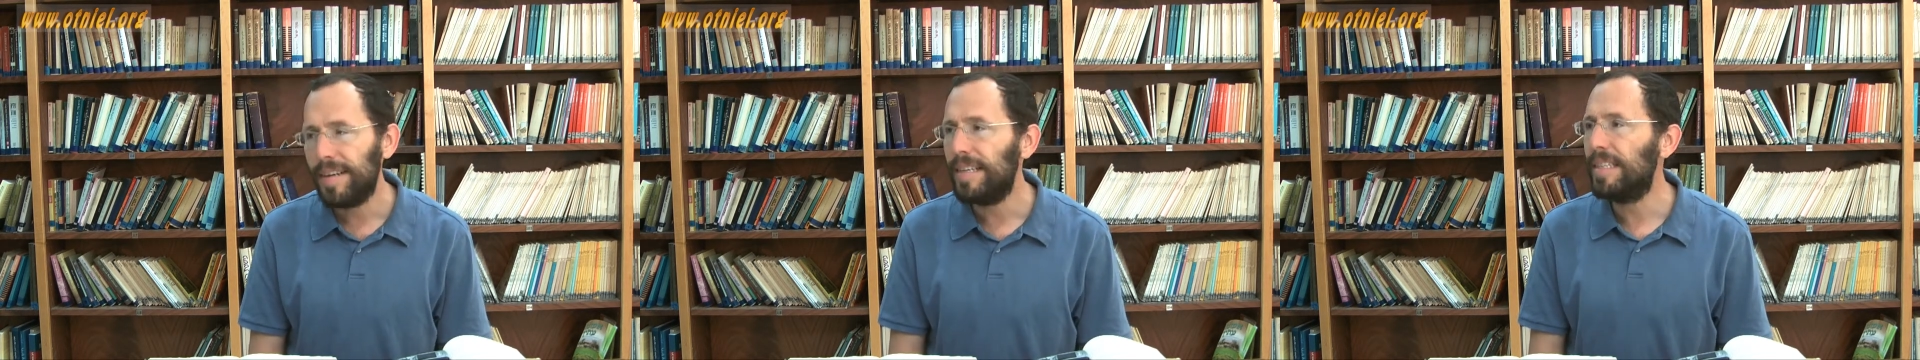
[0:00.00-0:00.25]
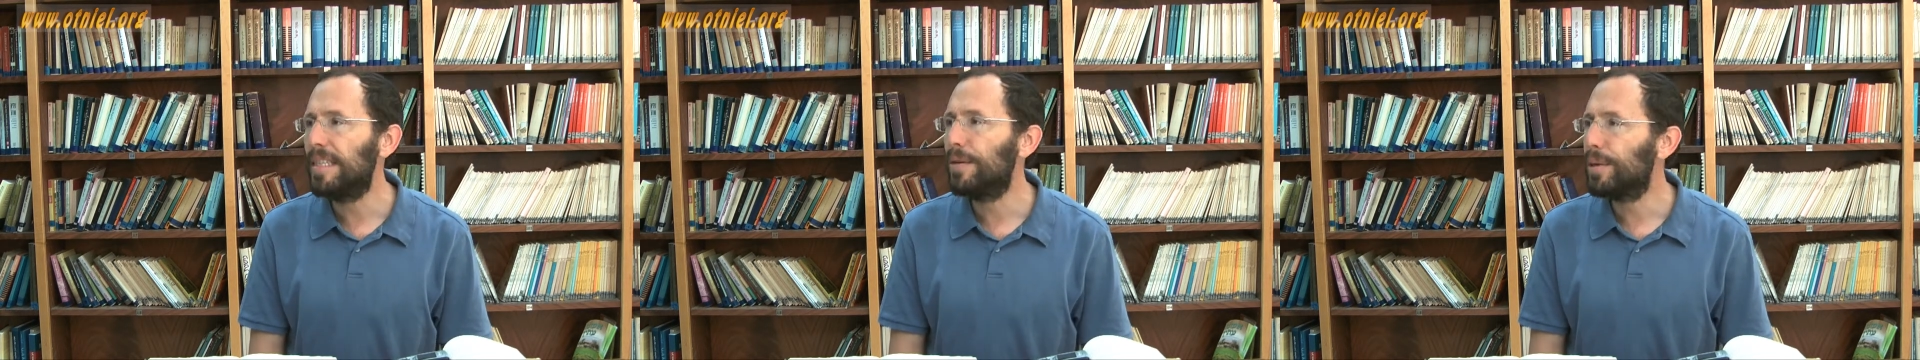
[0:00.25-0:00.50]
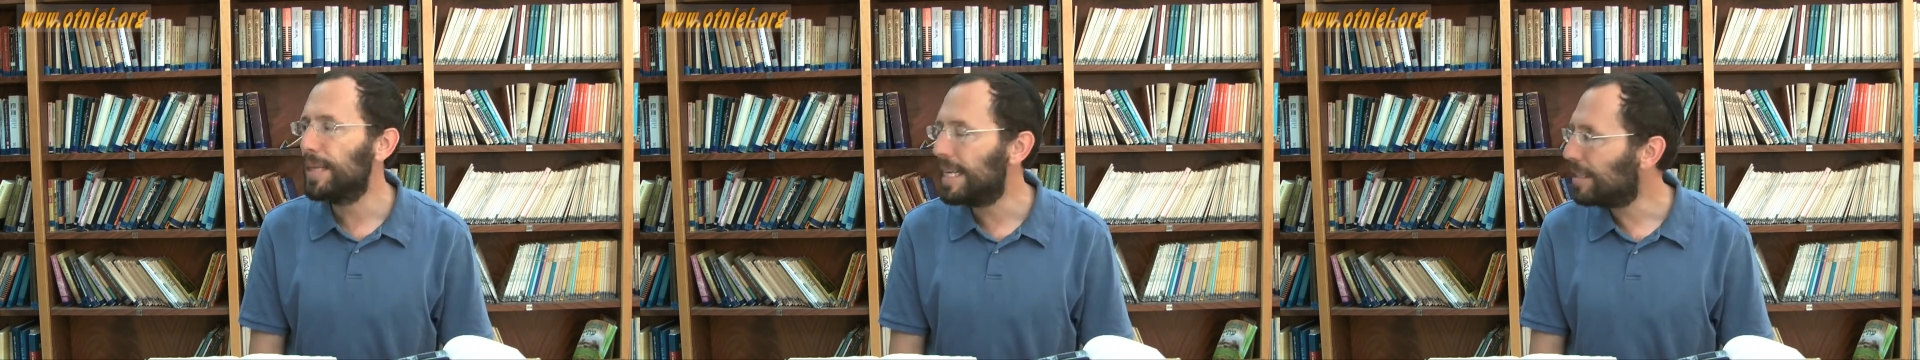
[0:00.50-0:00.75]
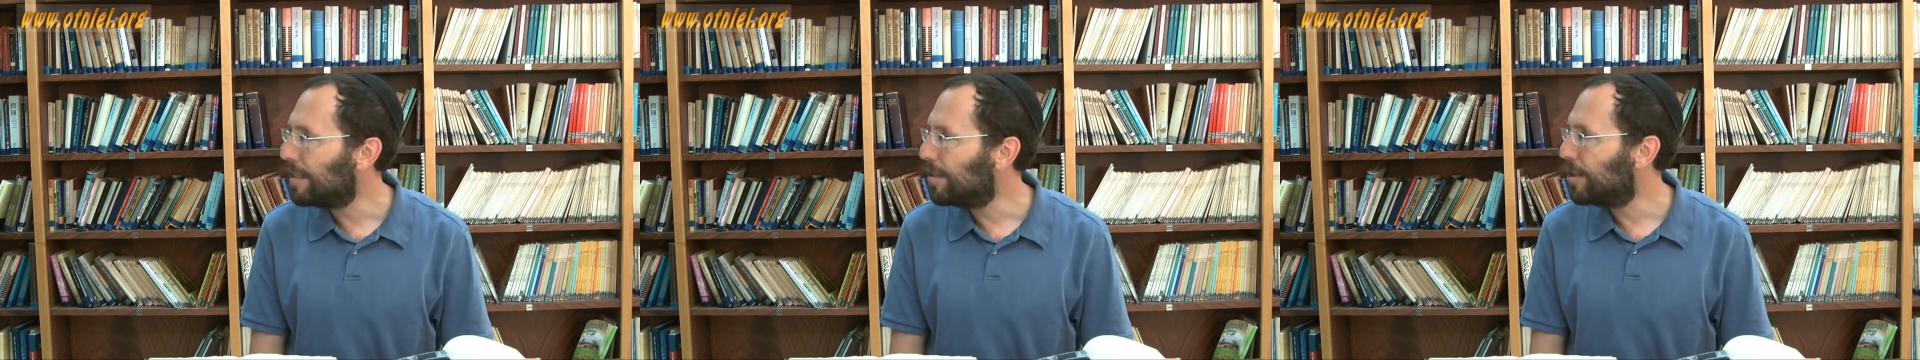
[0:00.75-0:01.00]
is the
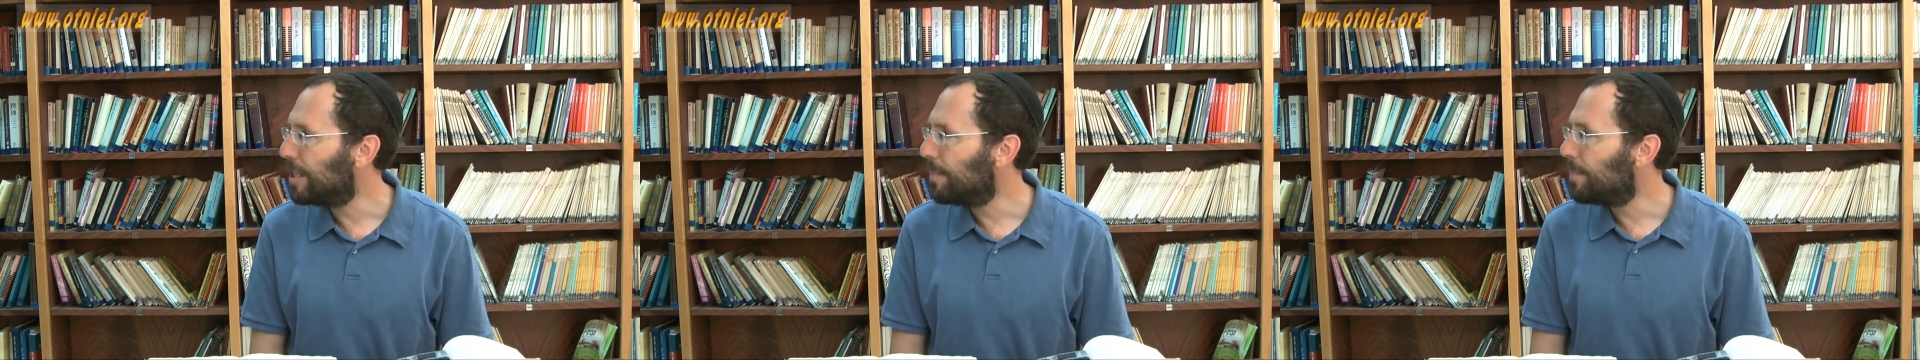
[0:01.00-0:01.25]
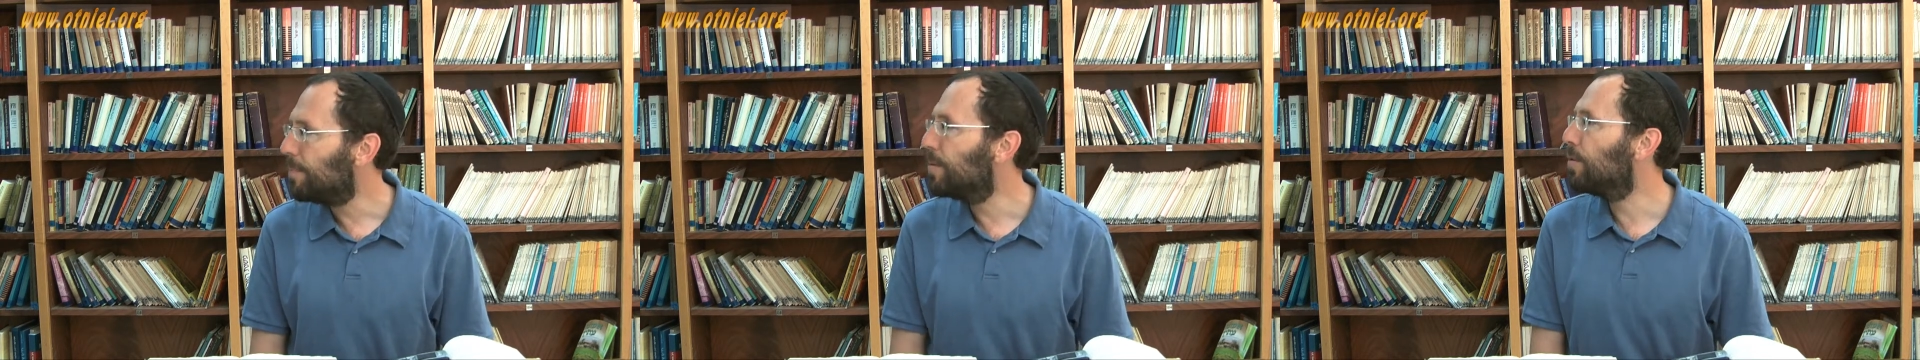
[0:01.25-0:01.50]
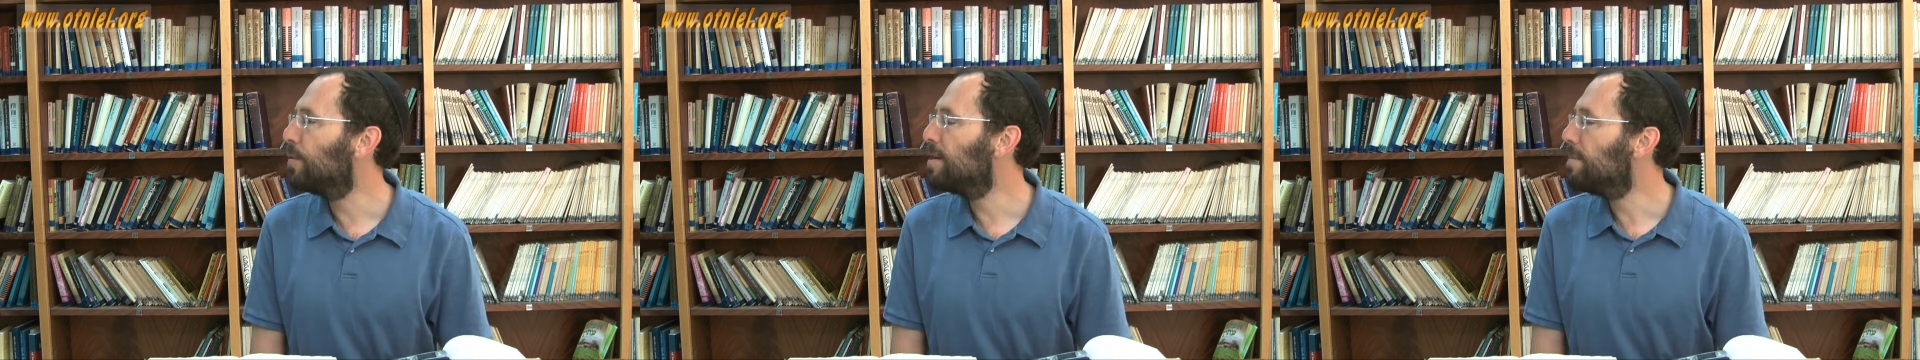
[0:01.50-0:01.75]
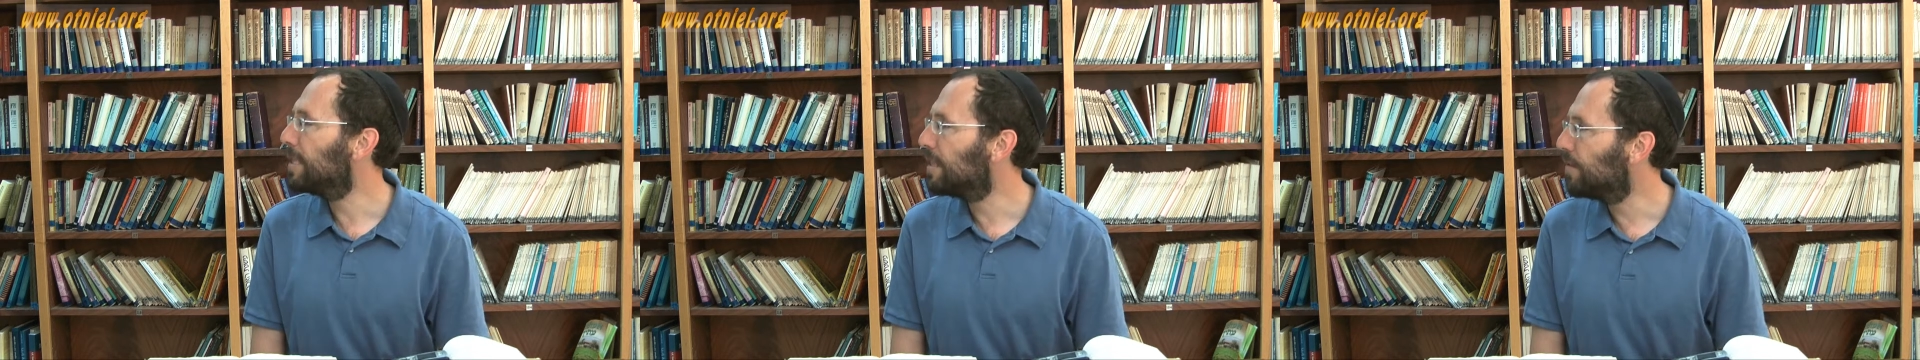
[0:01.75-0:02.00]
relationship
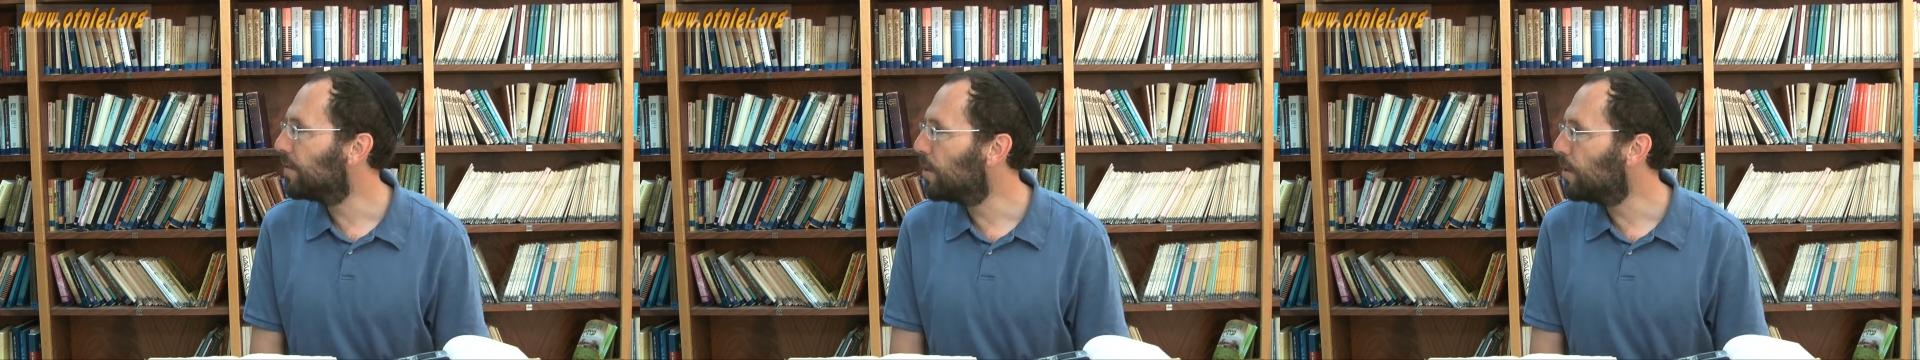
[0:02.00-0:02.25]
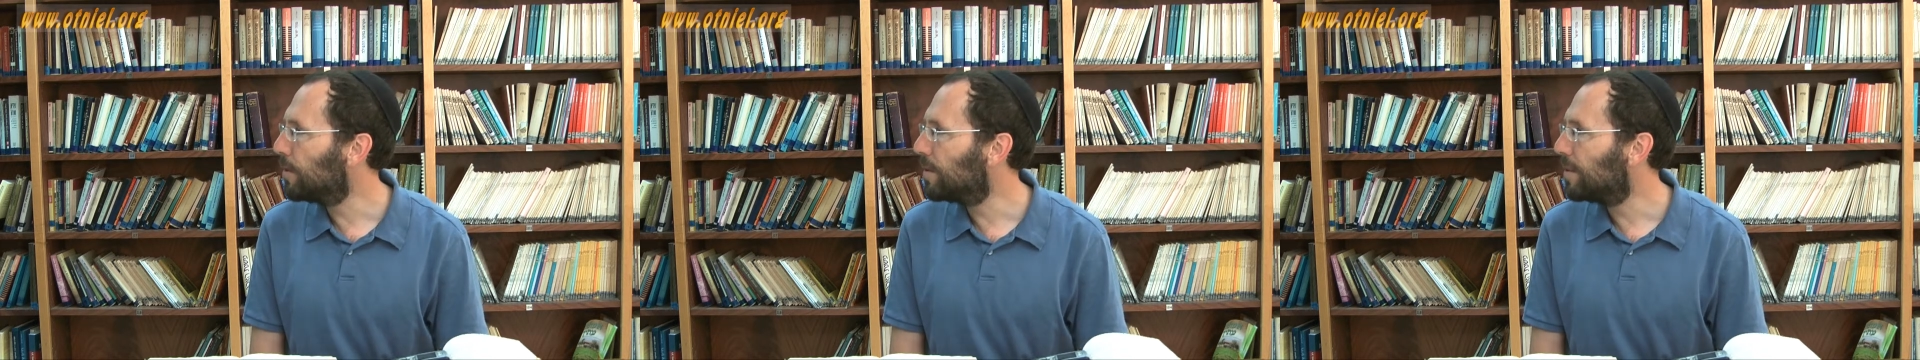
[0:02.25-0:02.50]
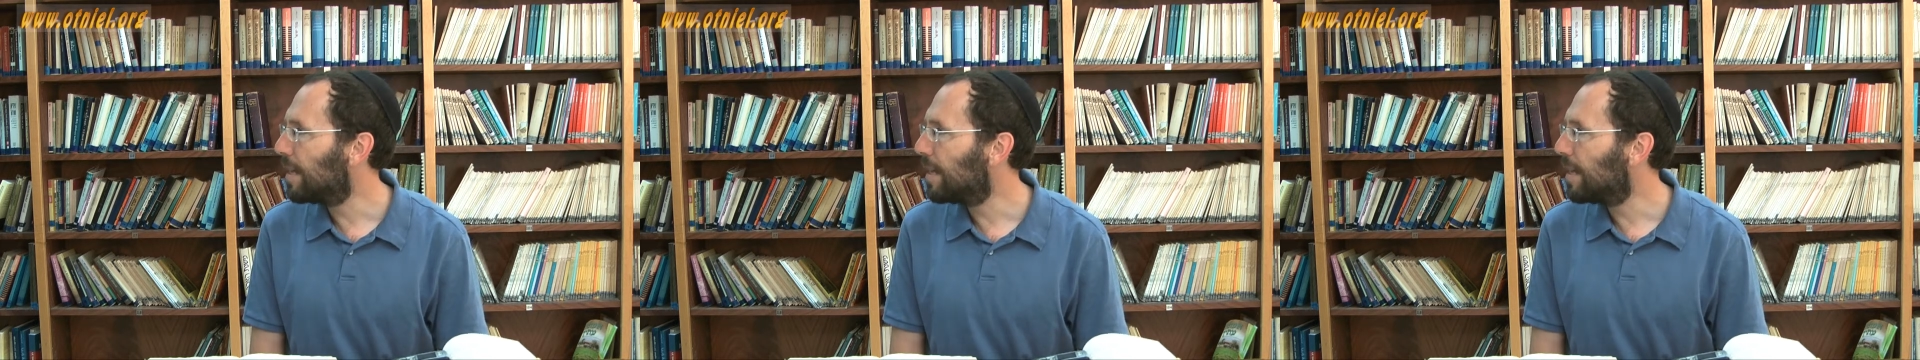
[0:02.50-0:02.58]
between mitzvot